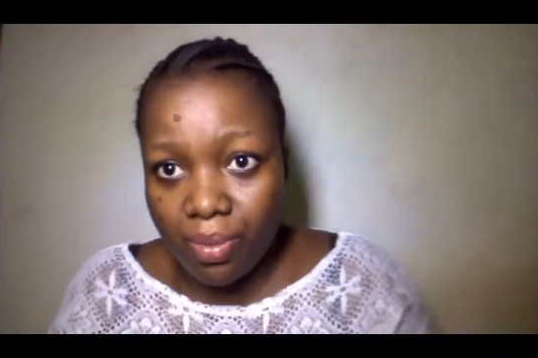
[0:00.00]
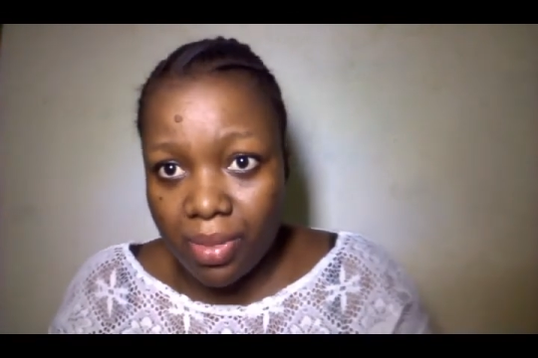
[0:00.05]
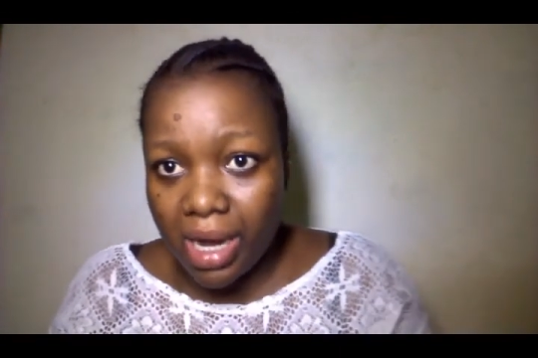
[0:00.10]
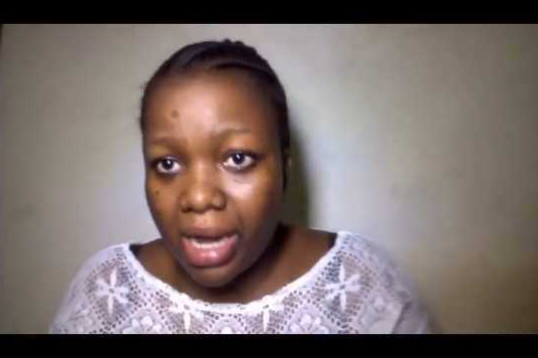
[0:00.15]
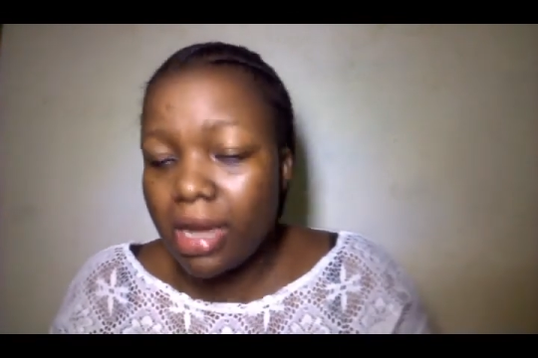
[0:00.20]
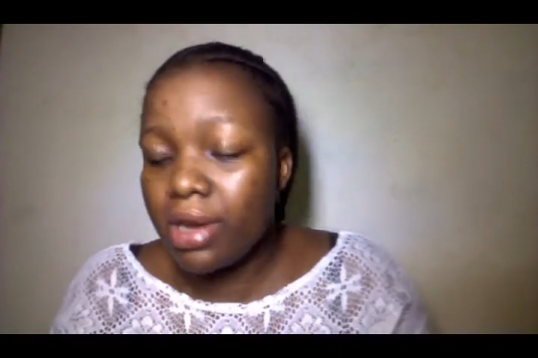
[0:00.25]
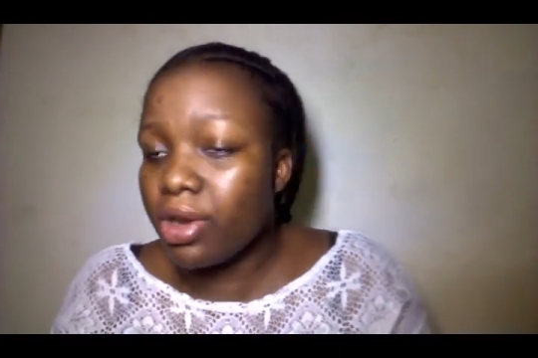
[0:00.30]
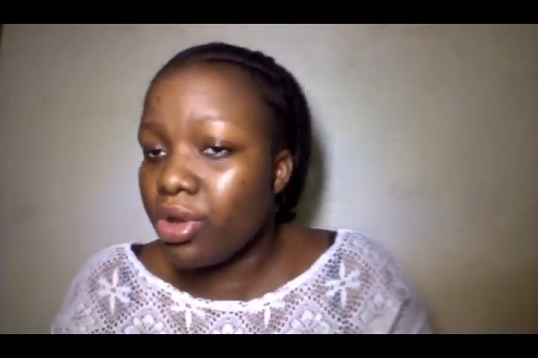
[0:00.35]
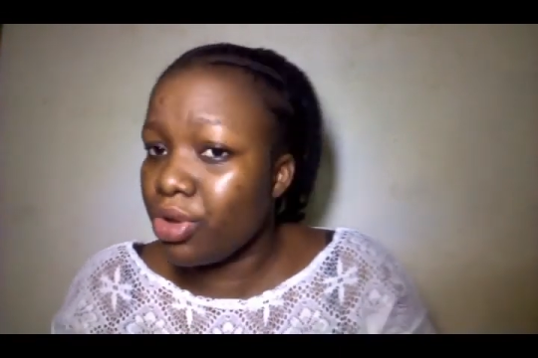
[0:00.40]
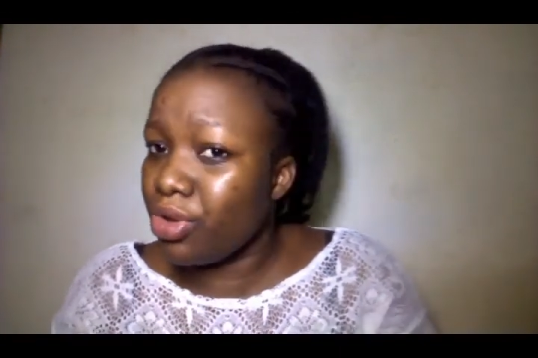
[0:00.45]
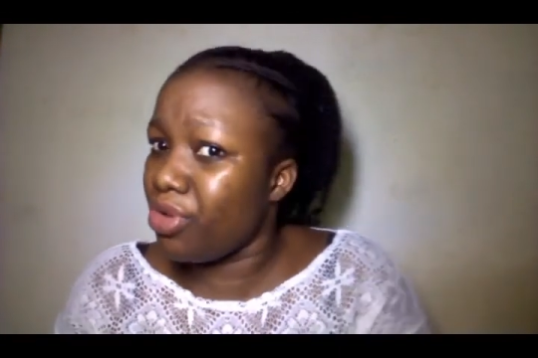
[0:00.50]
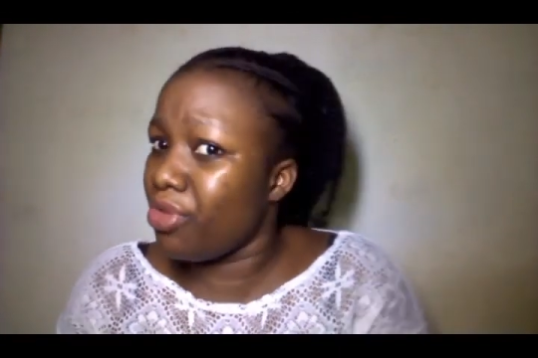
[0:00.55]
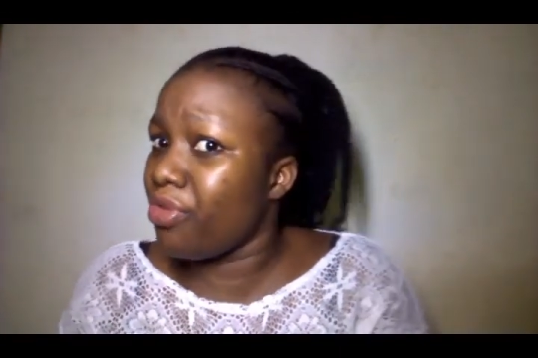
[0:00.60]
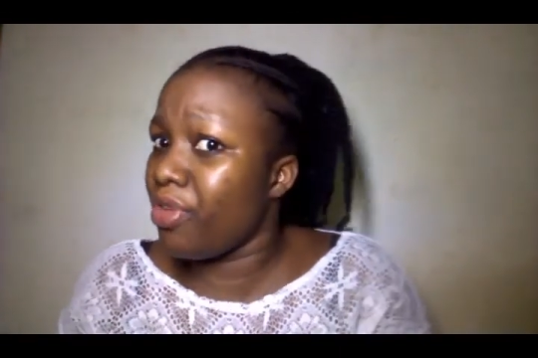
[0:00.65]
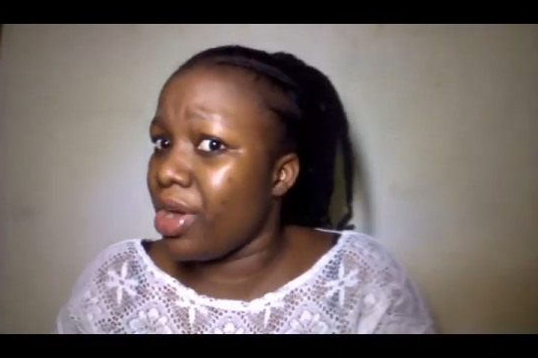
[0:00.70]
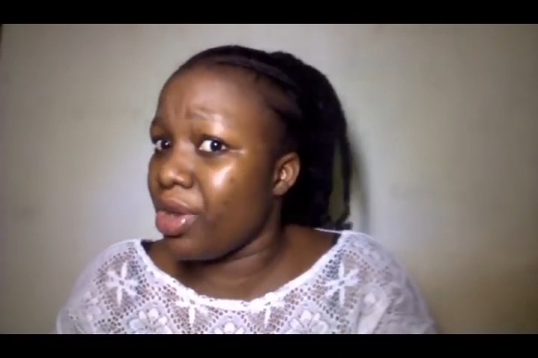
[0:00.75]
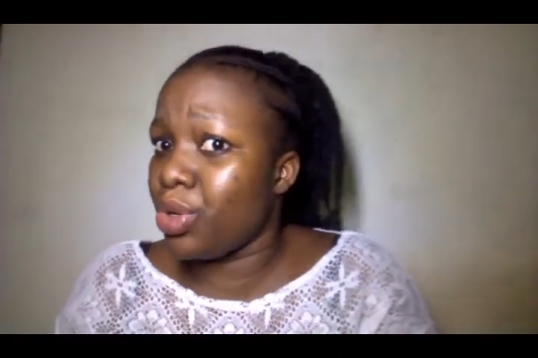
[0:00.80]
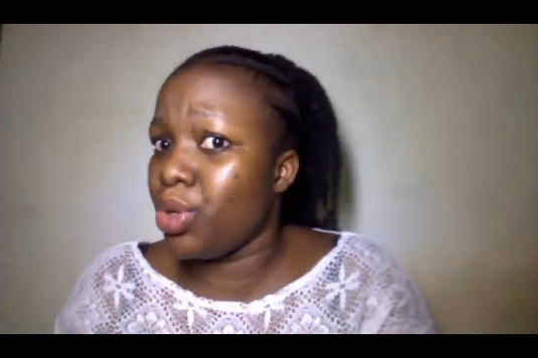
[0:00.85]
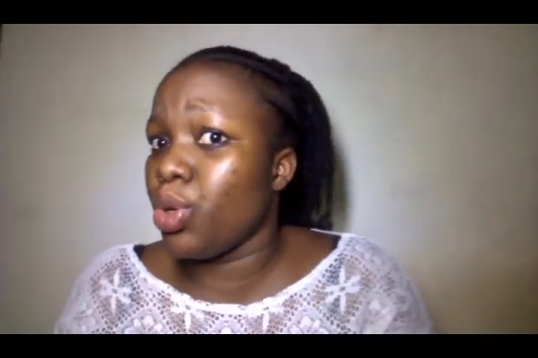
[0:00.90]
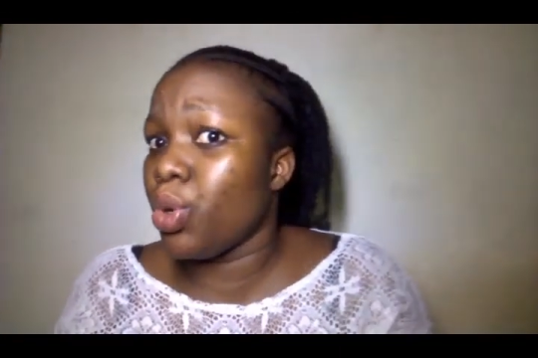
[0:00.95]
man or you
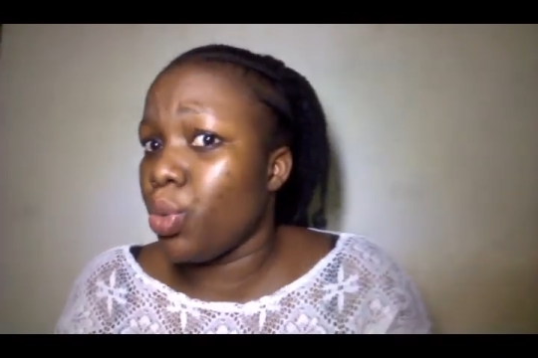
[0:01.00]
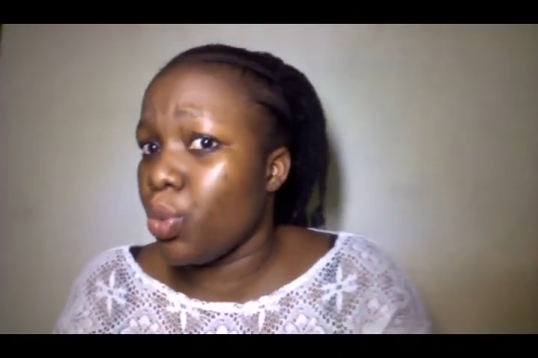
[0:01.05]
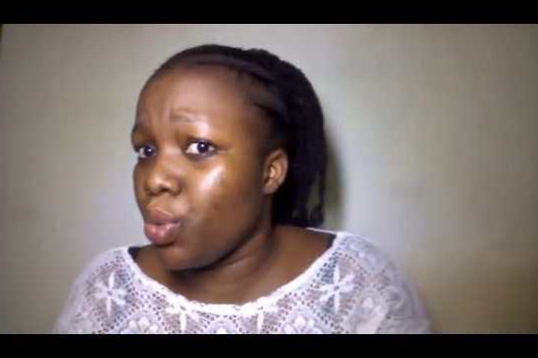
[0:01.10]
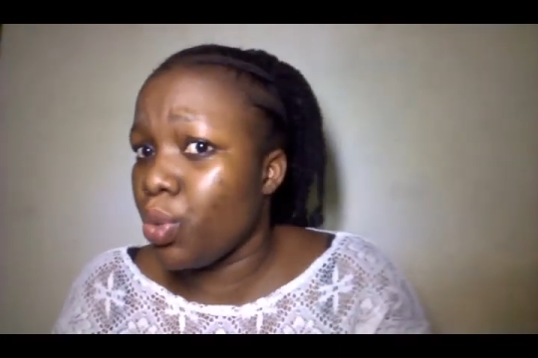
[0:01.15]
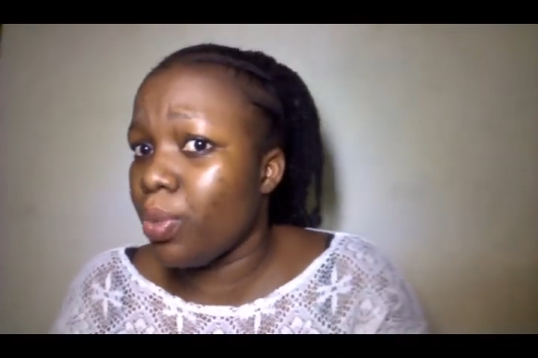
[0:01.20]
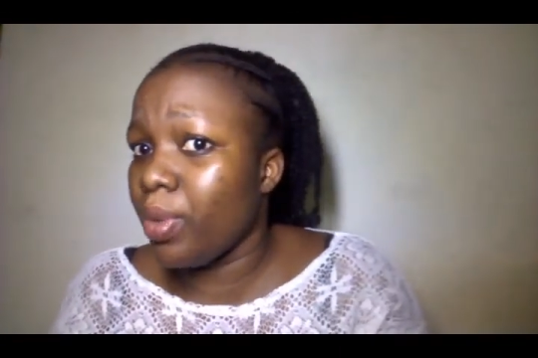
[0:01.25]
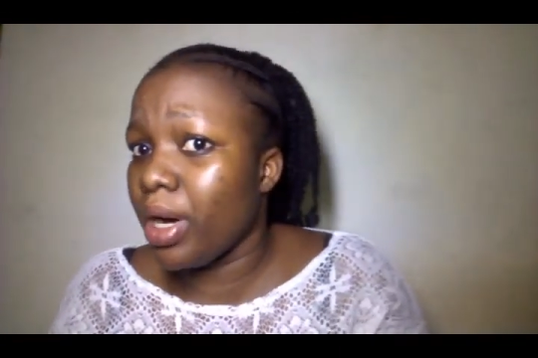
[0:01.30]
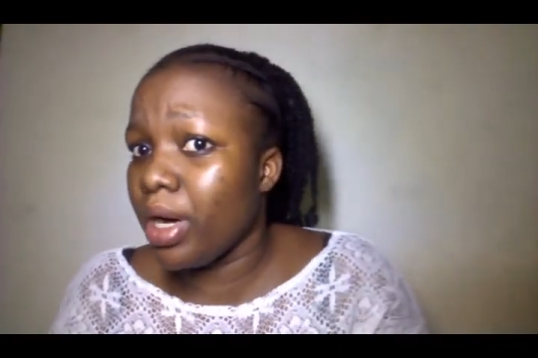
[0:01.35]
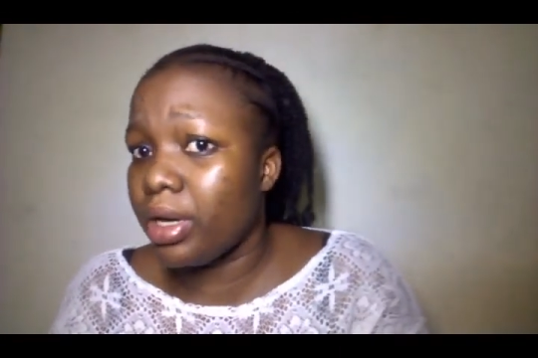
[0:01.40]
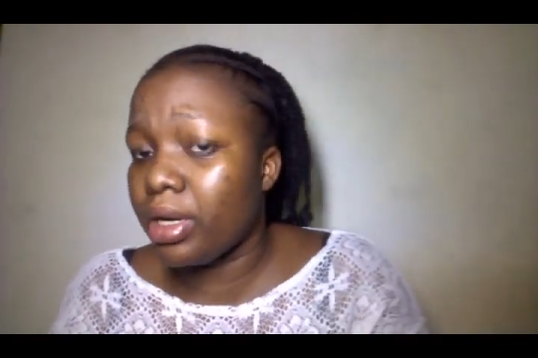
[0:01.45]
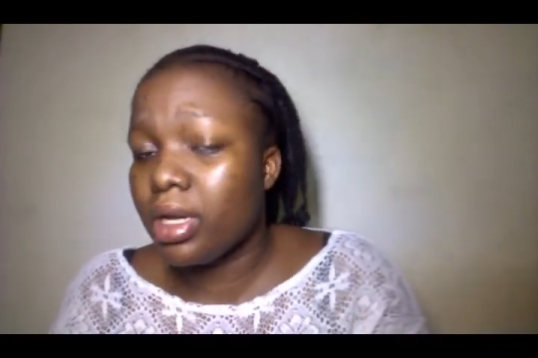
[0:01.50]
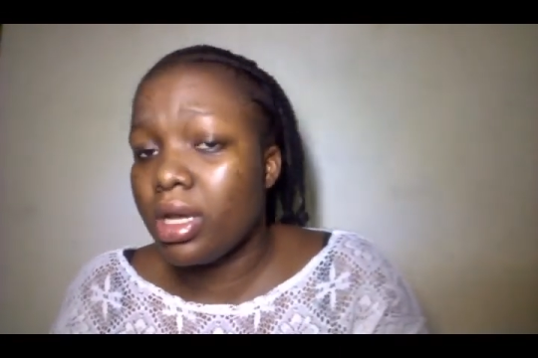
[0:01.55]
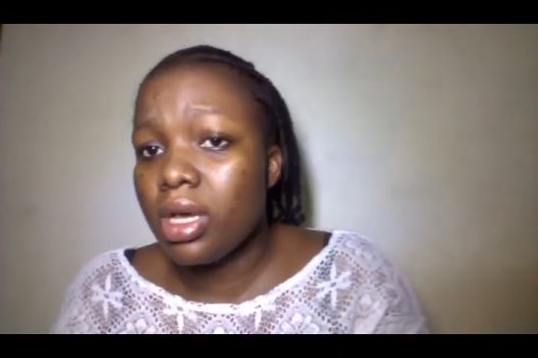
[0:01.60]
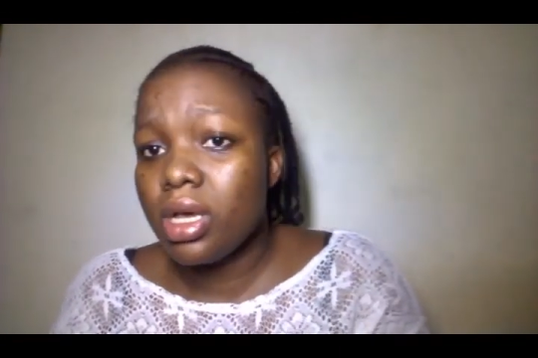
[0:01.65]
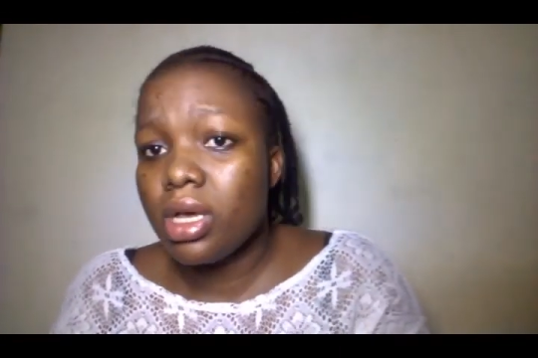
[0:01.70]
find your woman